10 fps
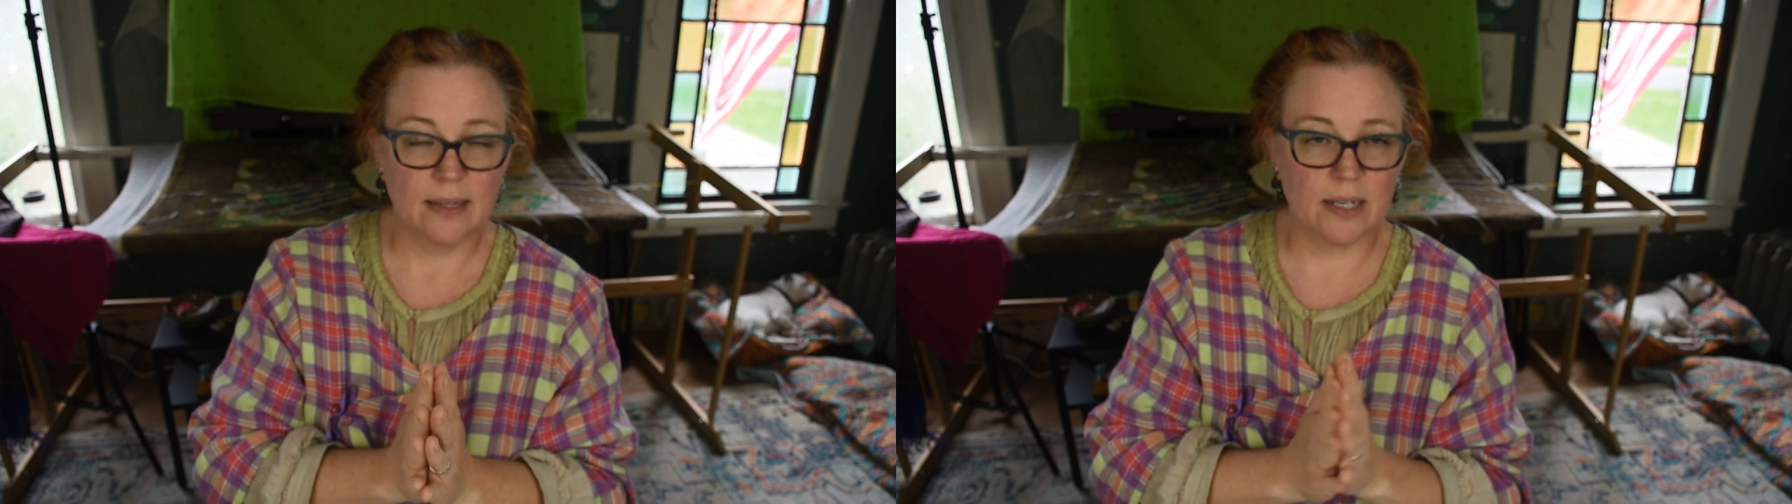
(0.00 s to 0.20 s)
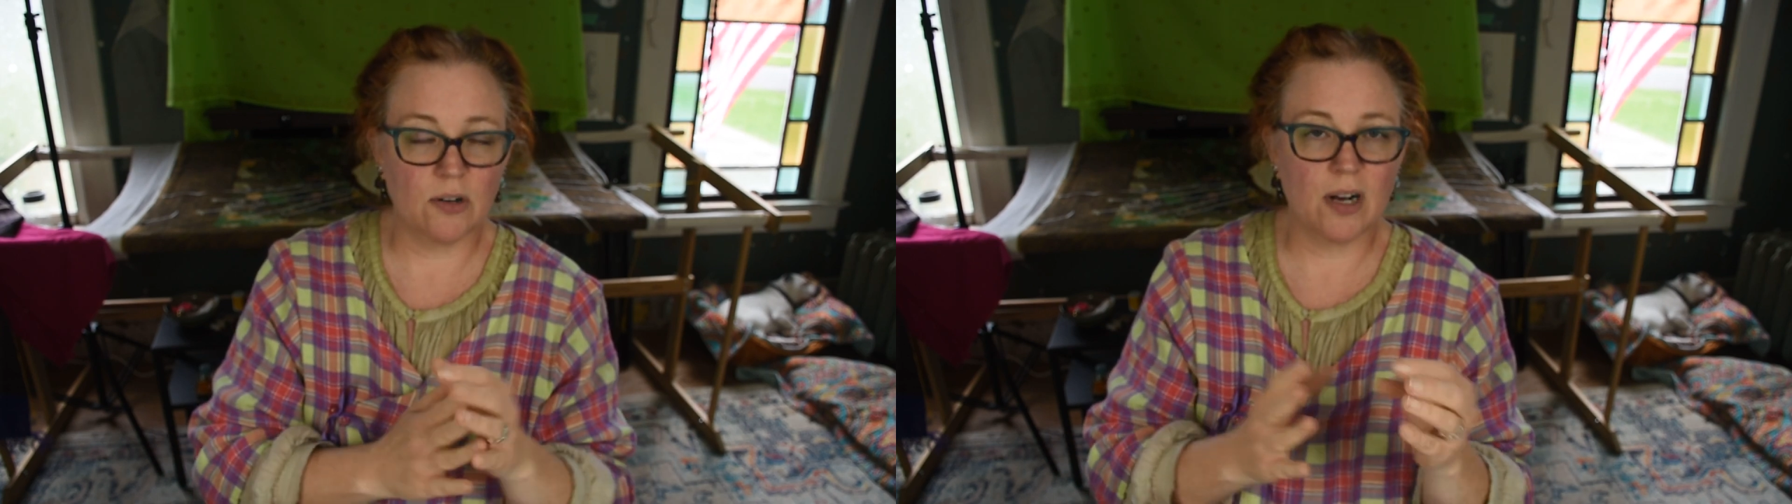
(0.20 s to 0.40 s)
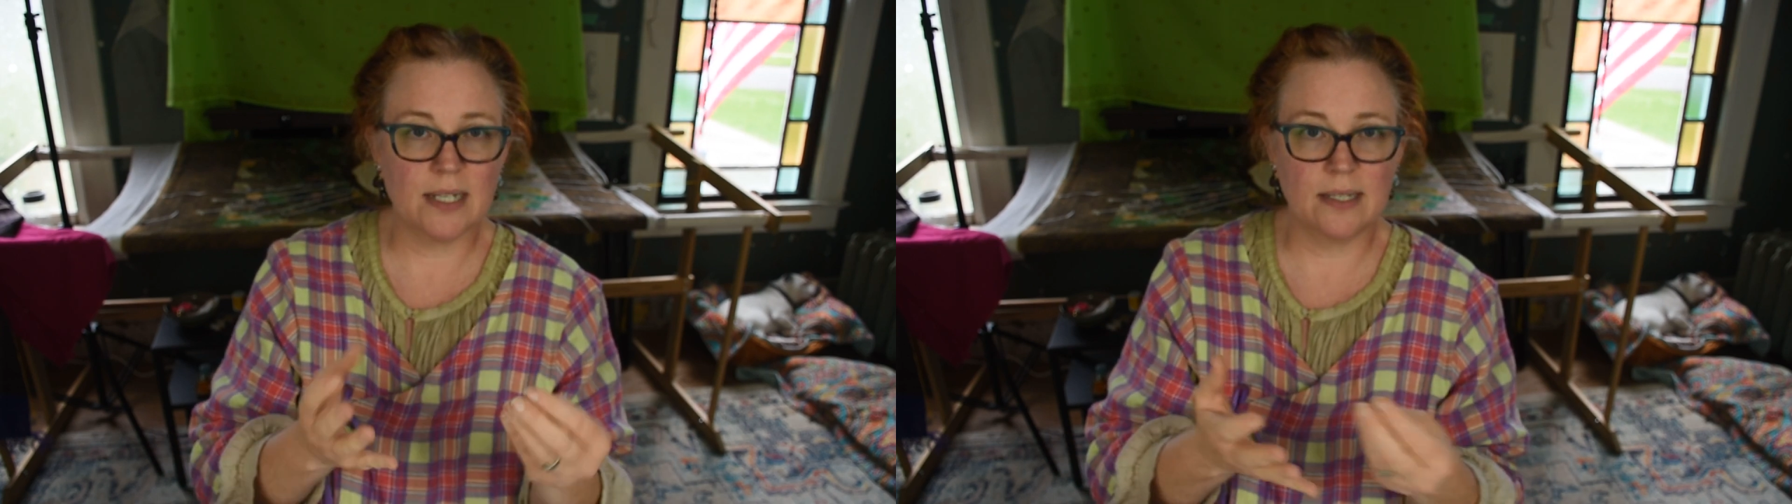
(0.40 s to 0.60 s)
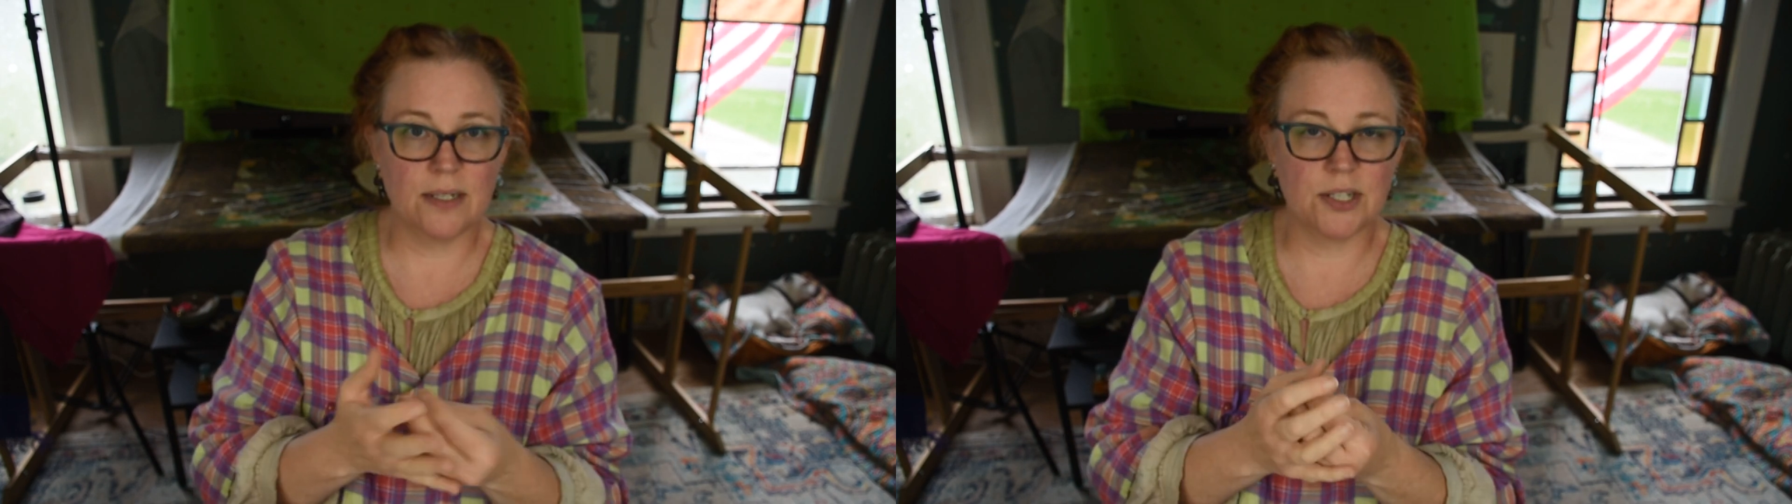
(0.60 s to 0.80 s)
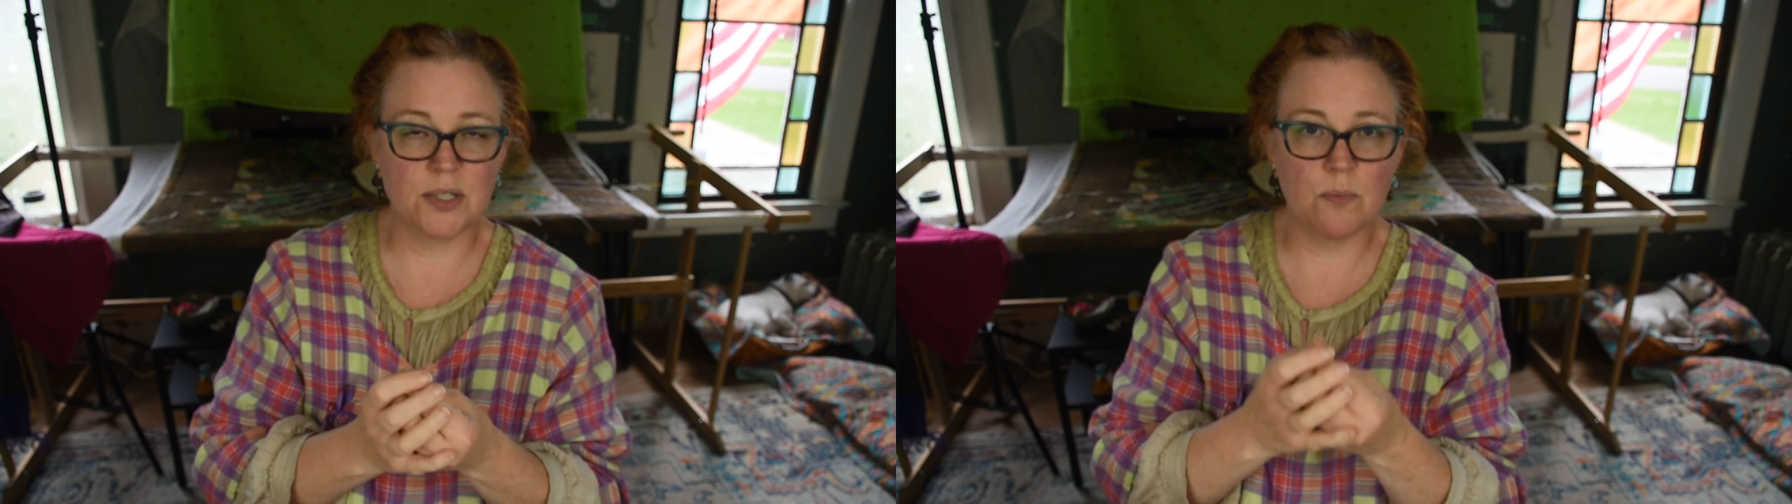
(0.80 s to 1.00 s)
that cross
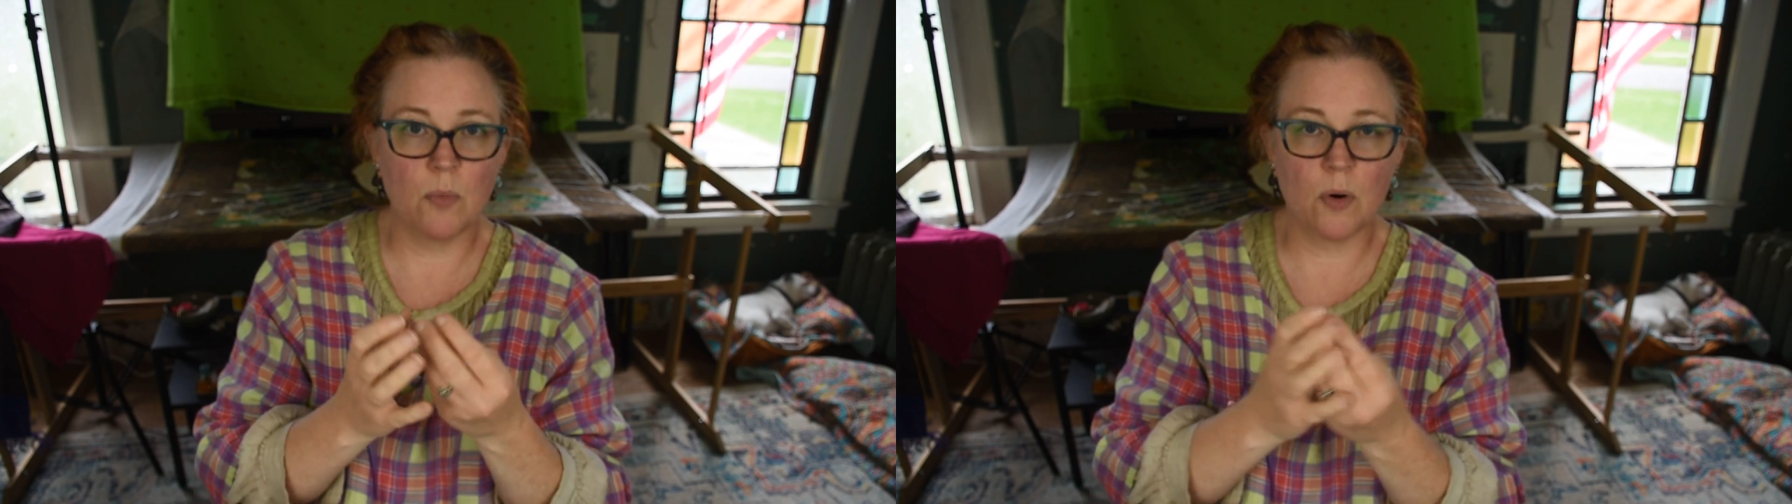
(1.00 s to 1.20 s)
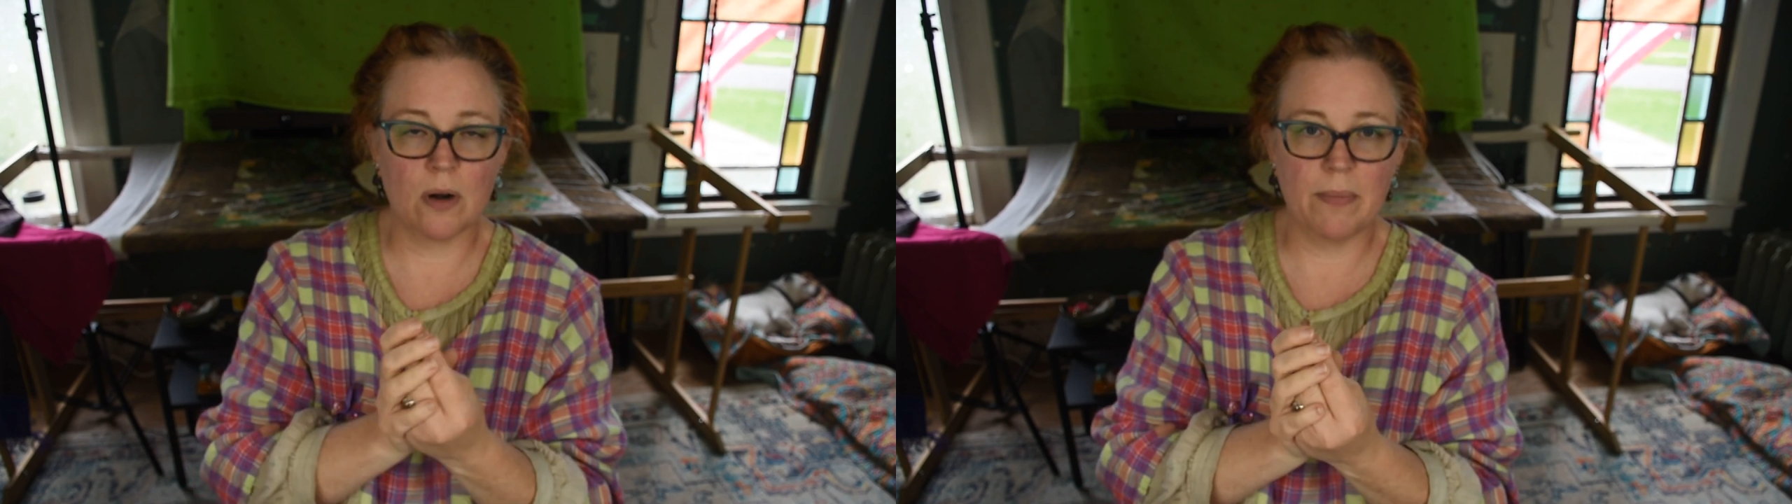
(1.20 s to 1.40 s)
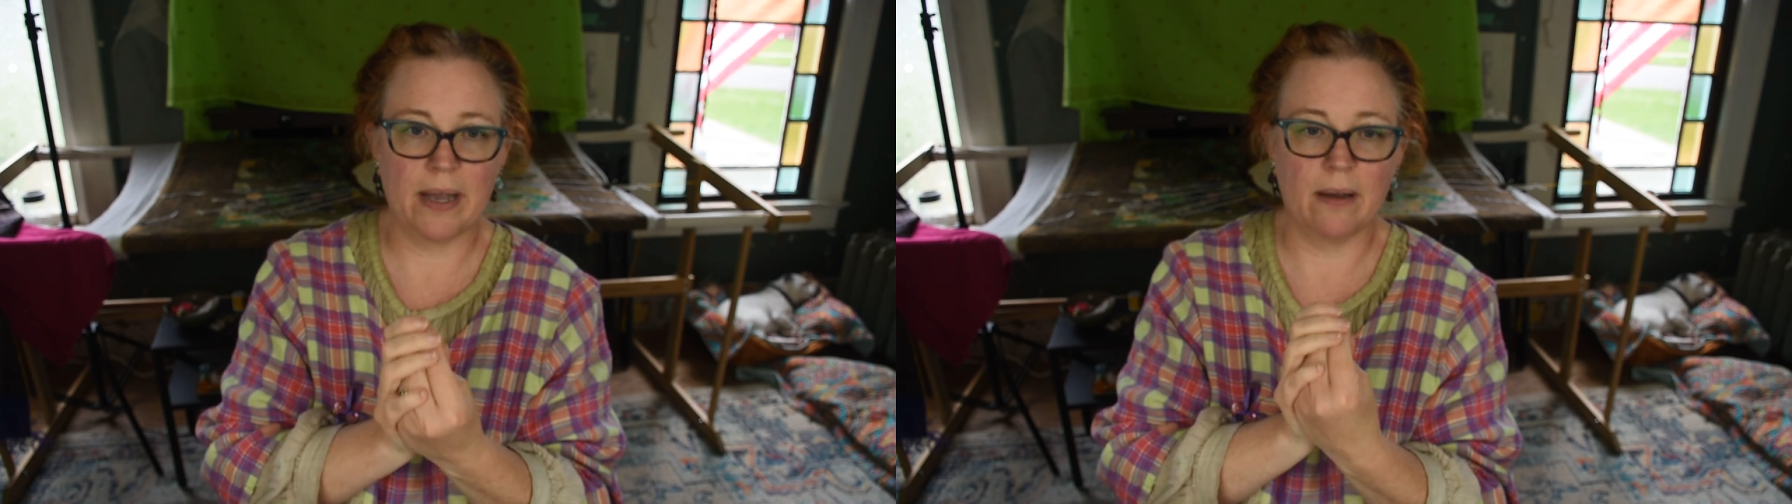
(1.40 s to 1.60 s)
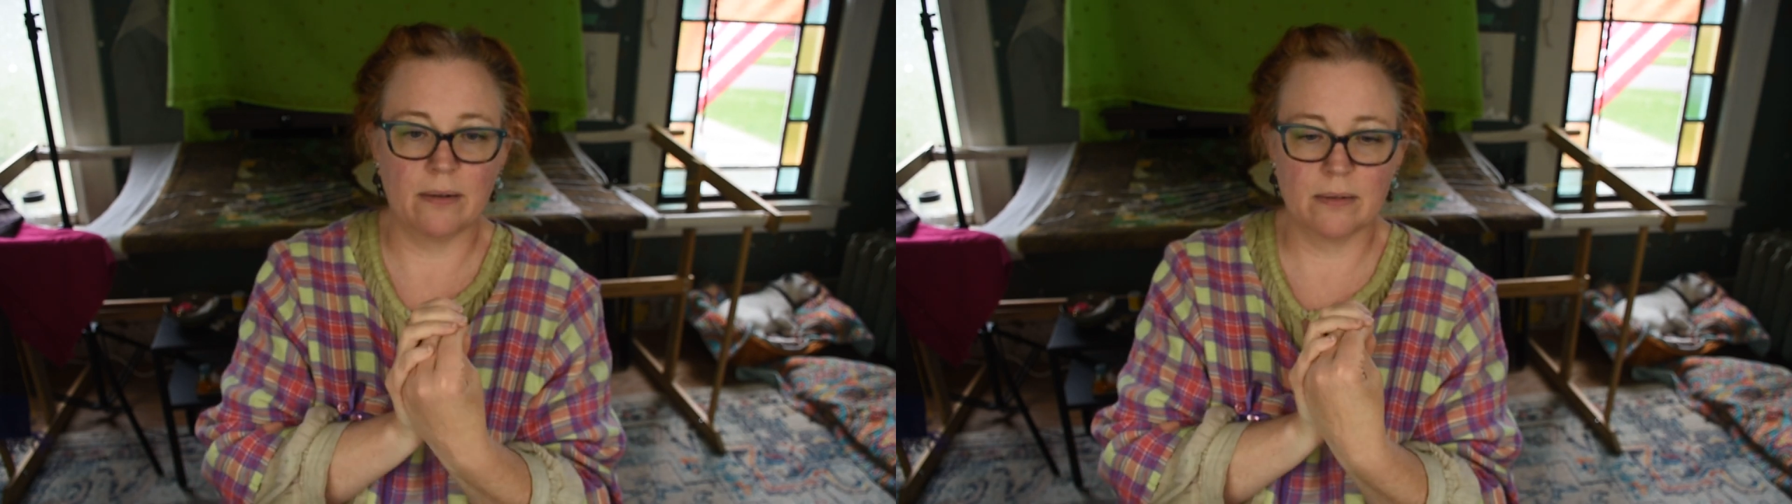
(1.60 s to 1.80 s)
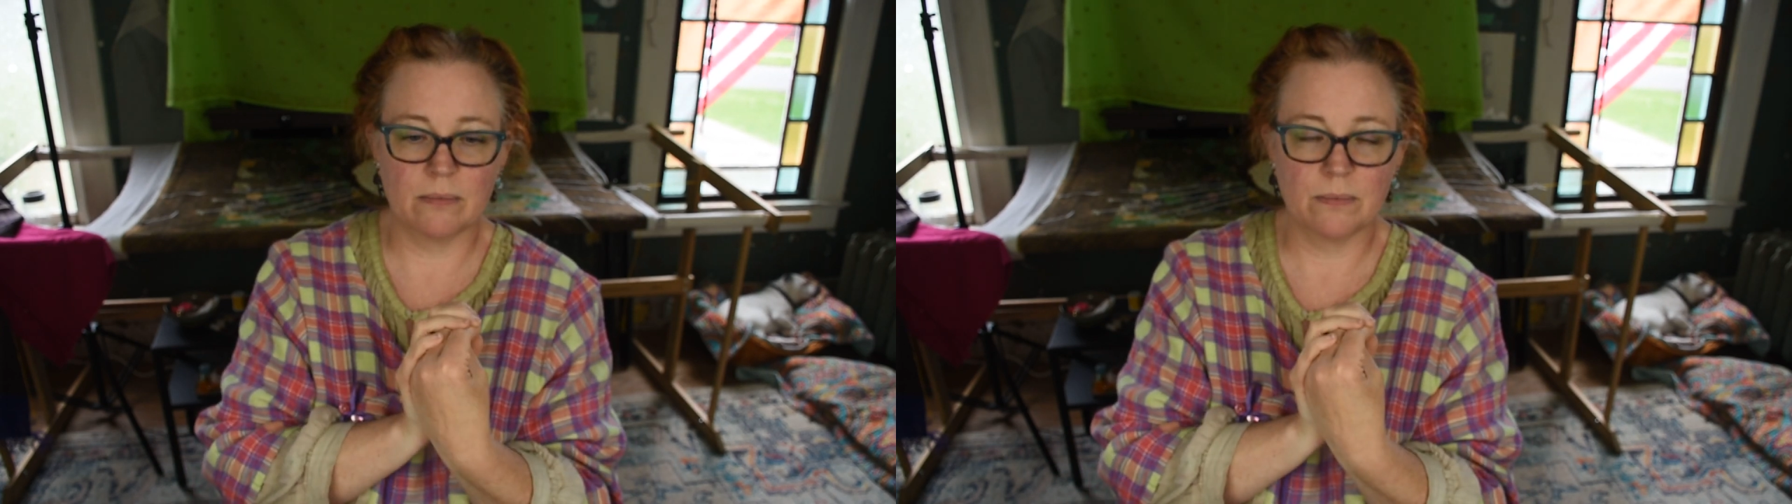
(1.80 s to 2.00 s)
stitch, it's more
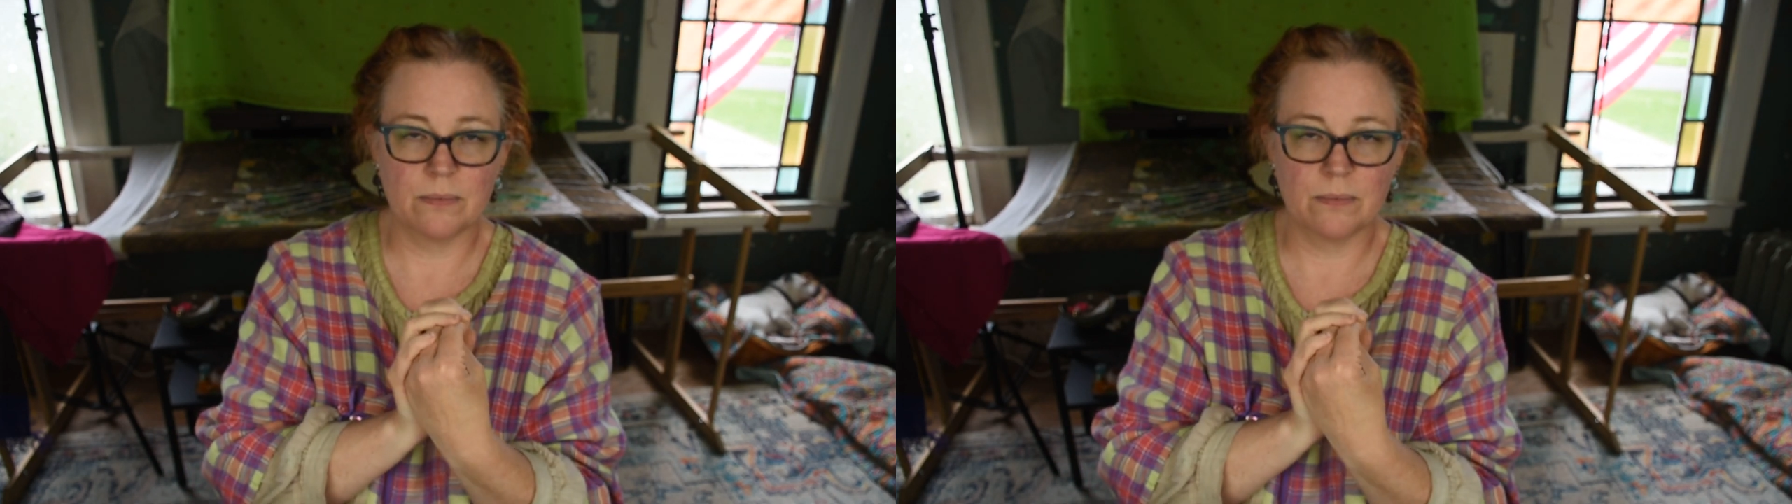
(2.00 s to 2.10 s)
about